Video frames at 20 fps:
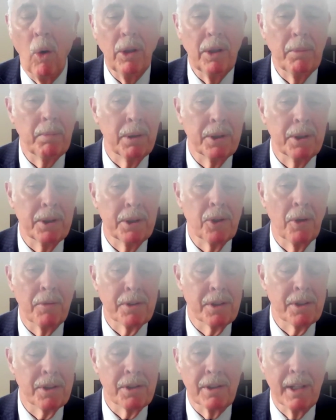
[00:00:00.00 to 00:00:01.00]
All the
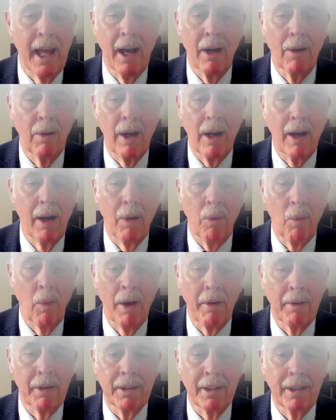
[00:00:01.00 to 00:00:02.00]
police officers now
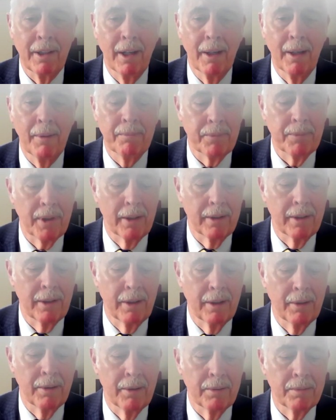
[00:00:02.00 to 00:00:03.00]
are wearing the, um,
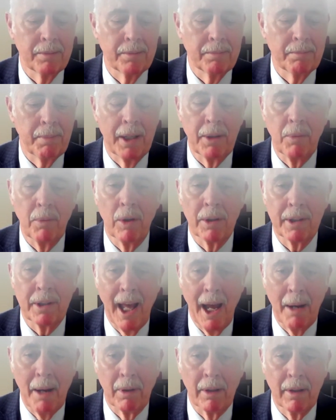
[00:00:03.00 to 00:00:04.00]
the body
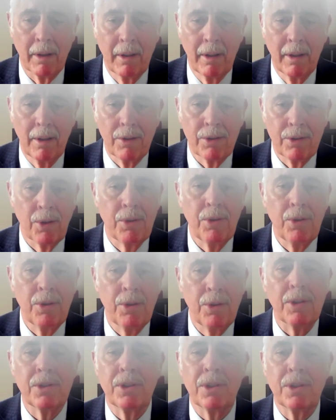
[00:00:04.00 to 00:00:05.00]
worn camera.
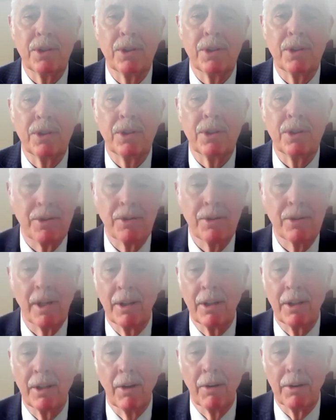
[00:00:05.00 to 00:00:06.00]
So you can see their
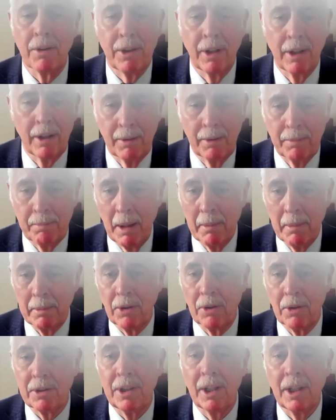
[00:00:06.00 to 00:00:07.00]
actions and they're
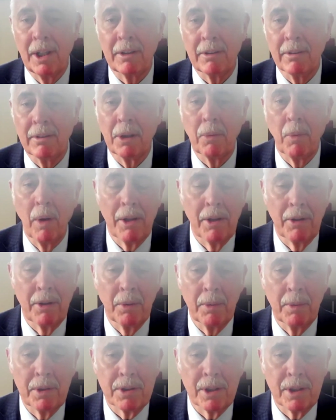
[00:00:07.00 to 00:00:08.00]
be able to articulate
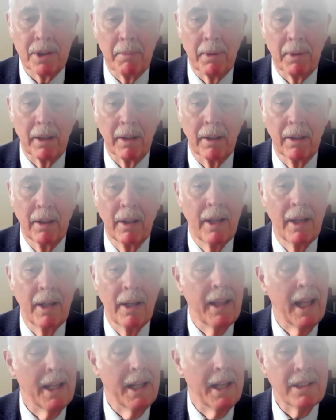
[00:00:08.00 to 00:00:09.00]
why they're doing something.
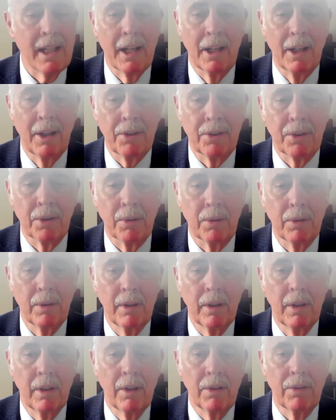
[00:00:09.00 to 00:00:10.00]
That's not an
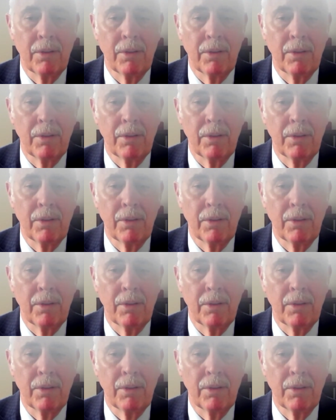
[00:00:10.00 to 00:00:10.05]
issue.